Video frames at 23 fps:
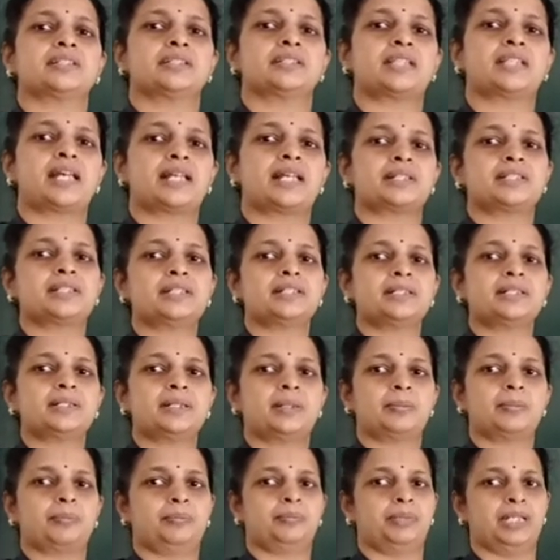than the
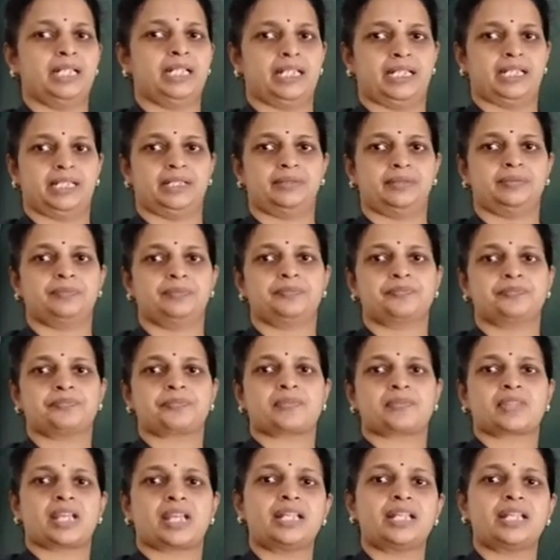plain,